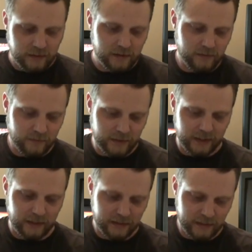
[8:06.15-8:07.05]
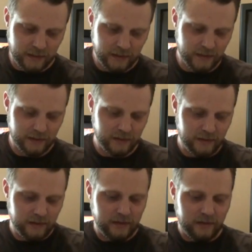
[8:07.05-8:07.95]
All right,
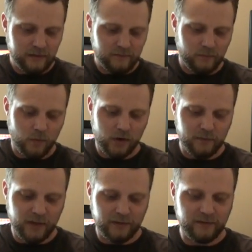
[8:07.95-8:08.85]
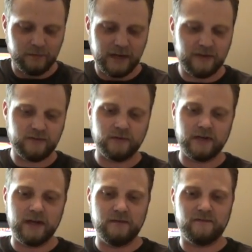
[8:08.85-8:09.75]
from Watermelon's Magical
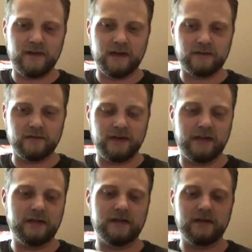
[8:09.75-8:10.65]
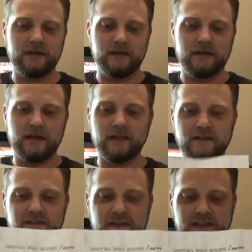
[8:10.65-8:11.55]
Game Factory. I
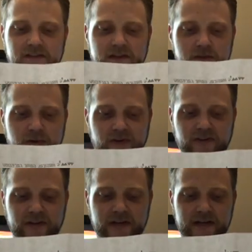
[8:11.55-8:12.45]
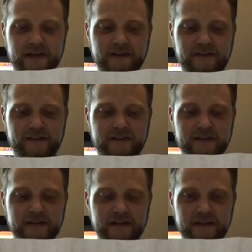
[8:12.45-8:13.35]
love the fact they send you personalized
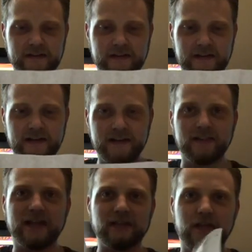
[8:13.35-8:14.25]
like